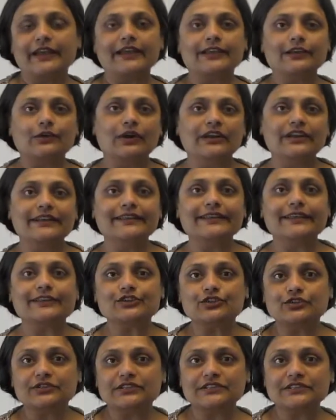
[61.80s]
and quality
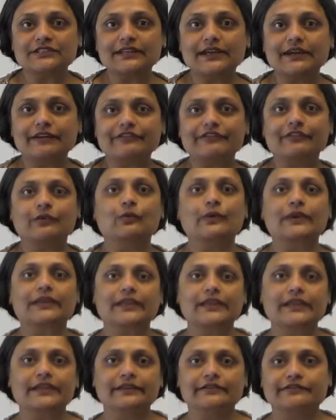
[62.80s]
assurance staff
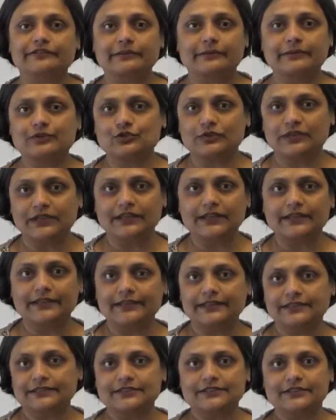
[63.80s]
working in a pharmaceutical
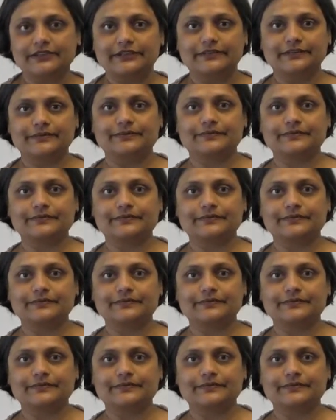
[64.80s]
industry.